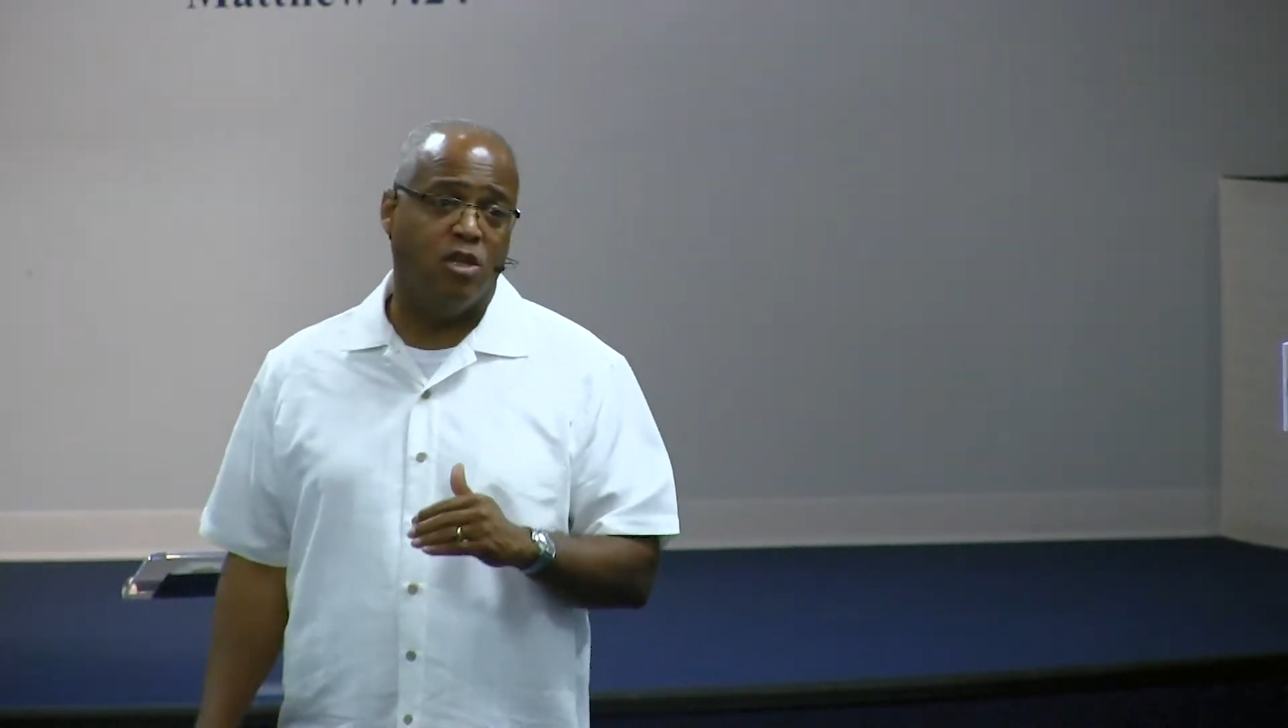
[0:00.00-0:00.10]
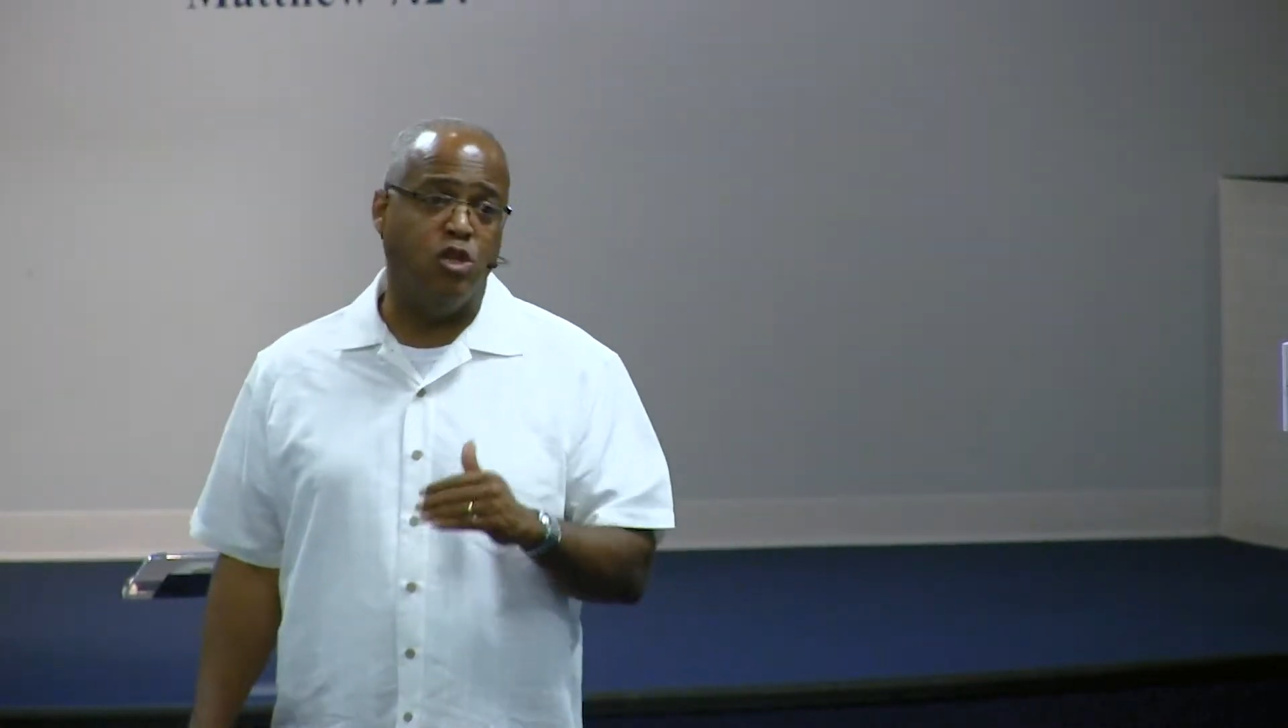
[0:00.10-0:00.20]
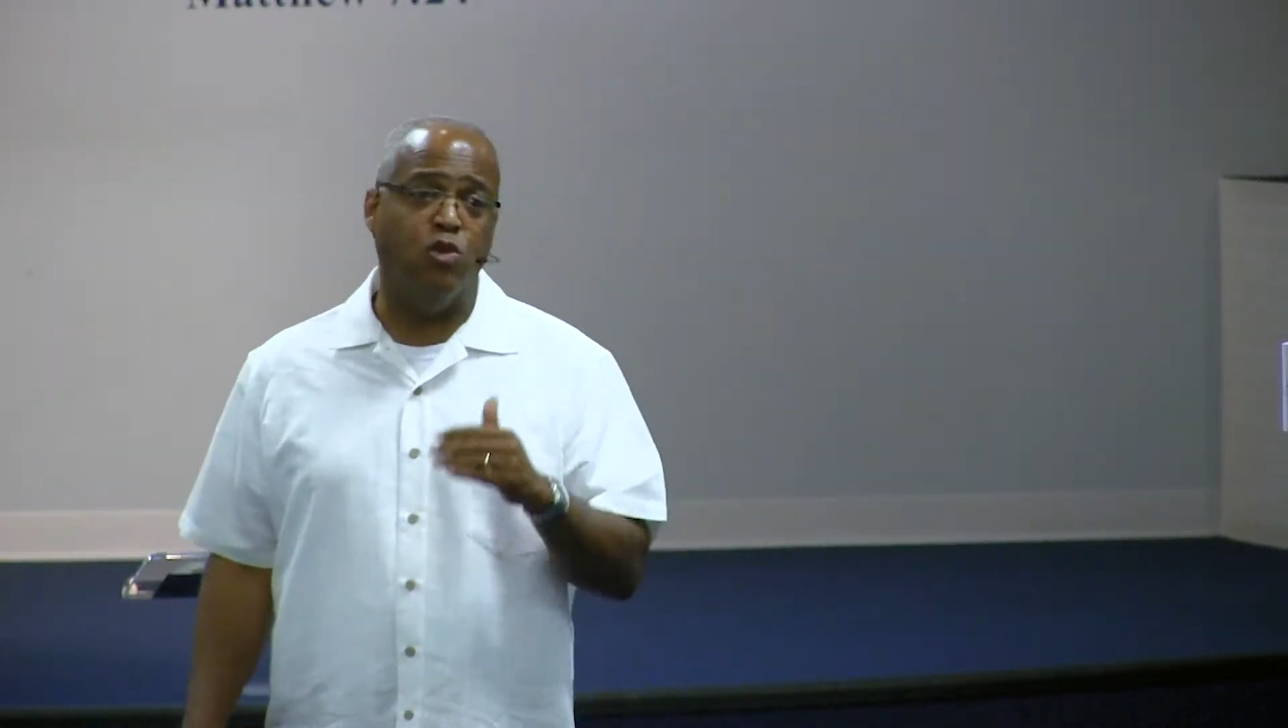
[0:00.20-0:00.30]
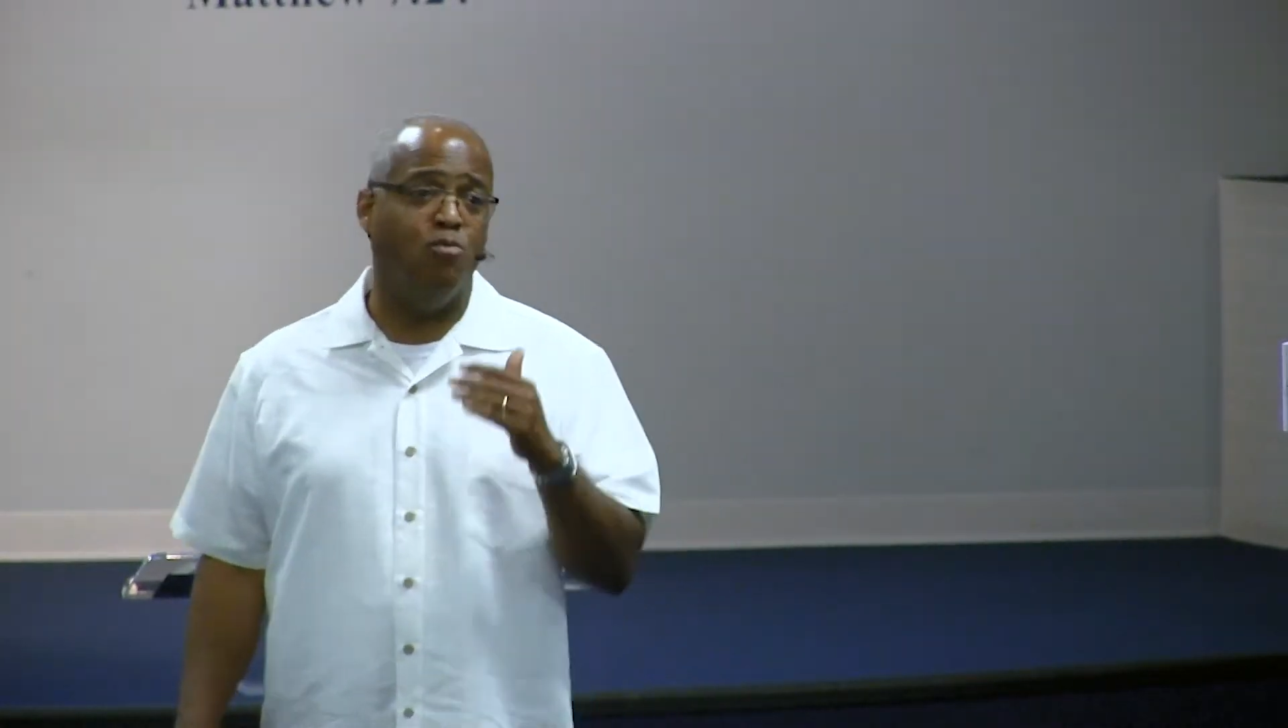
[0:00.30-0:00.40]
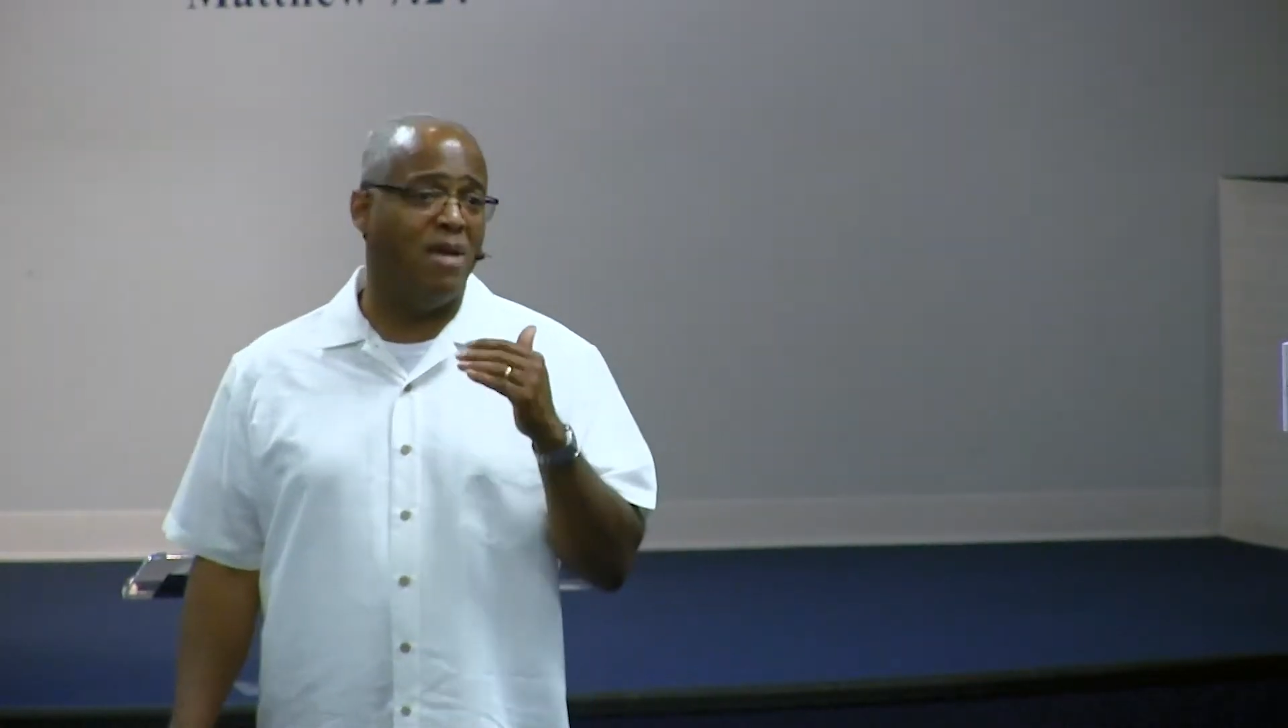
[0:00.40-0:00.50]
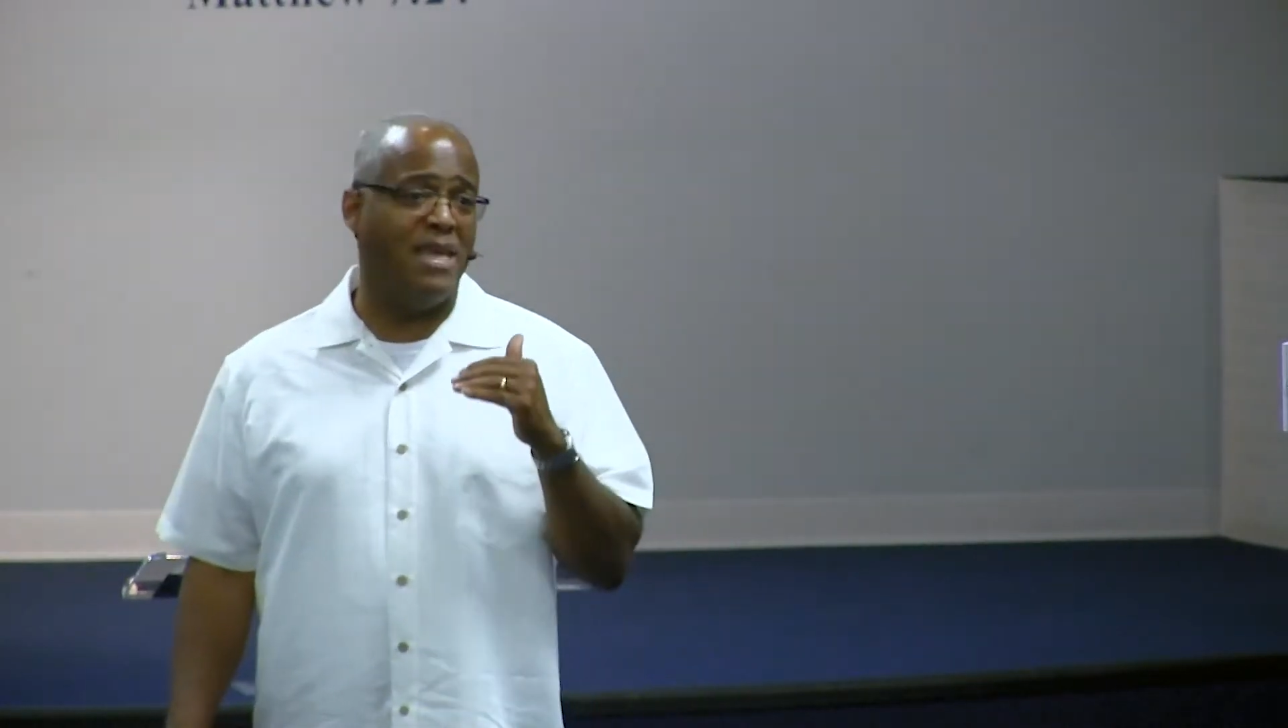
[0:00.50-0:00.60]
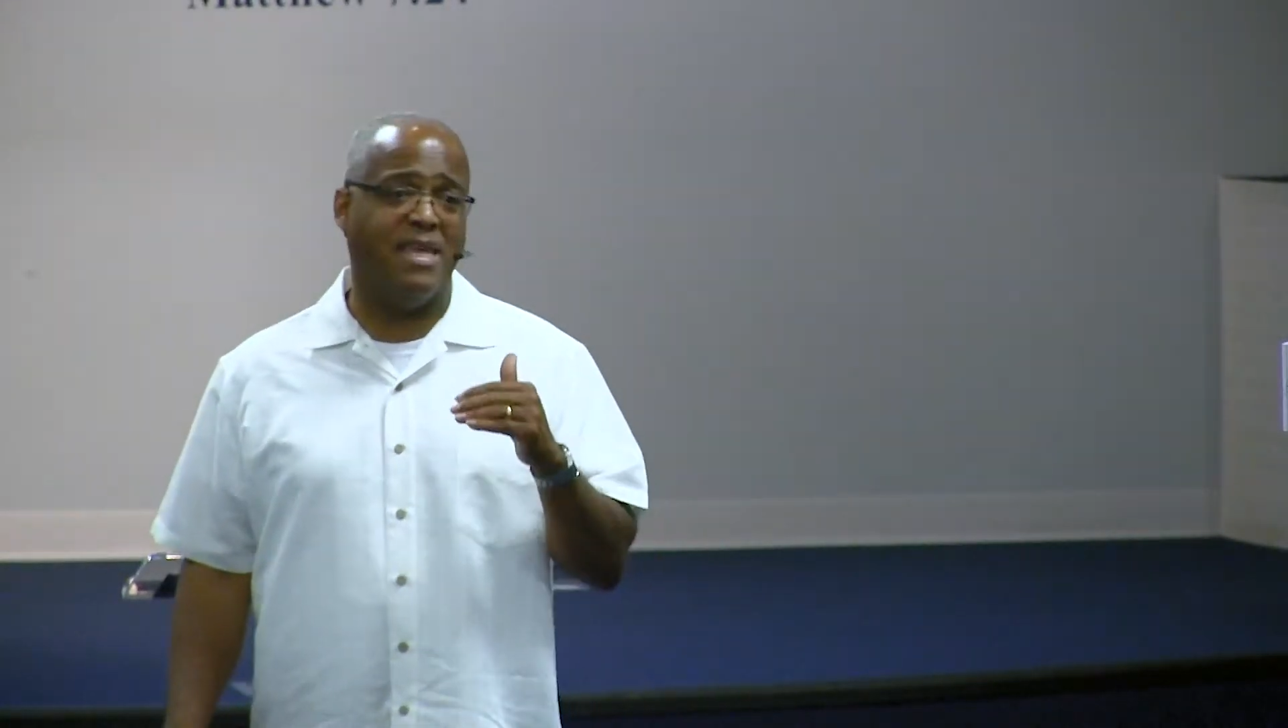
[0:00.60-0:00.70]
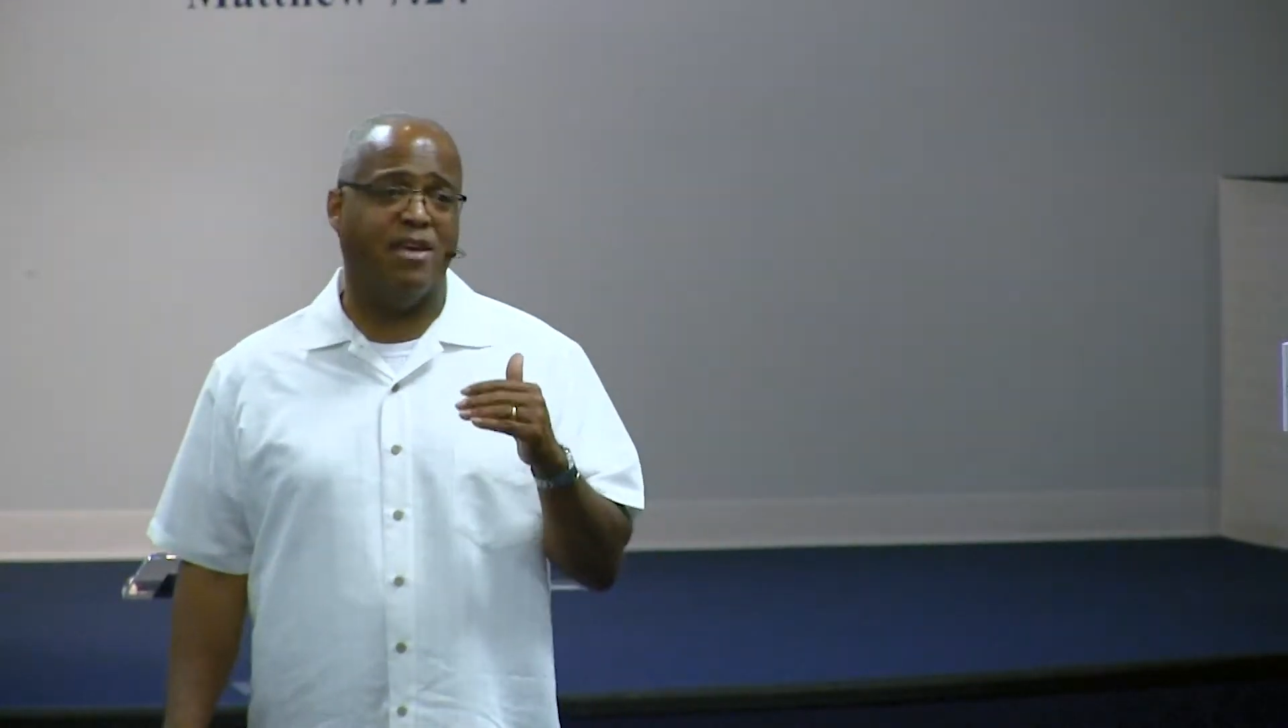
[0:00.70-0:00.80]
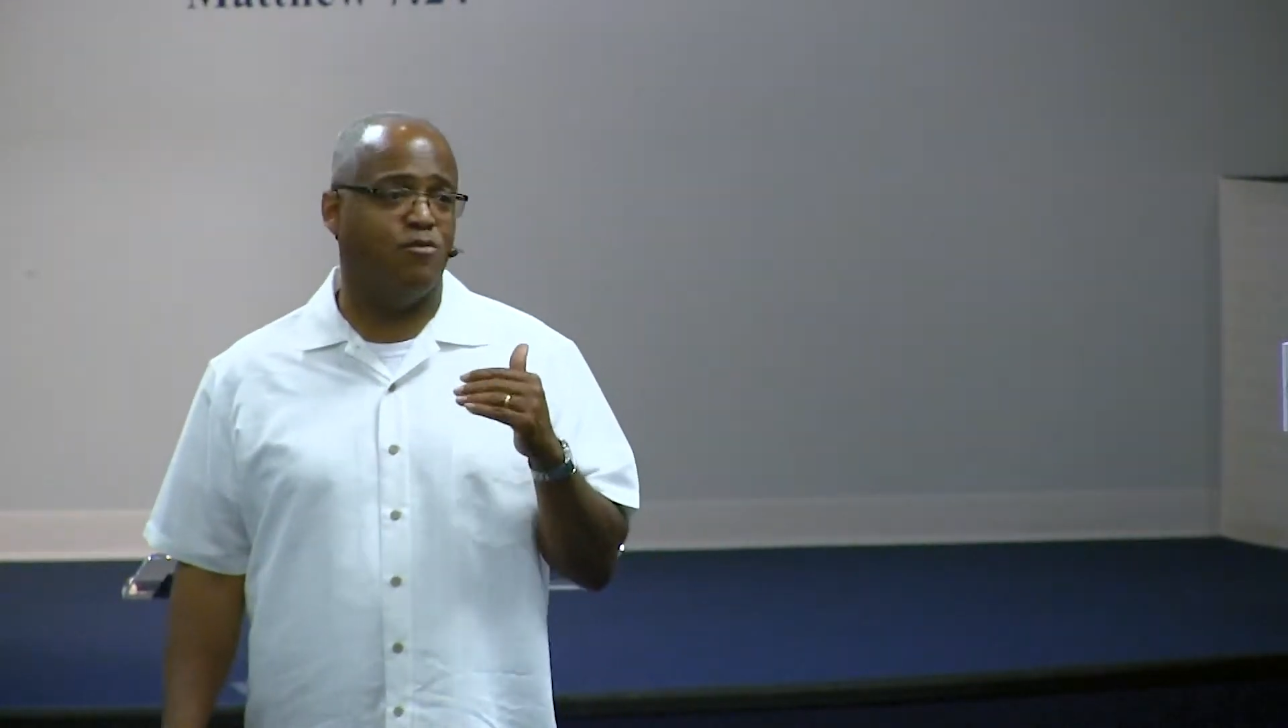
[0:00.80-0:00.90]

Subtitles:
You make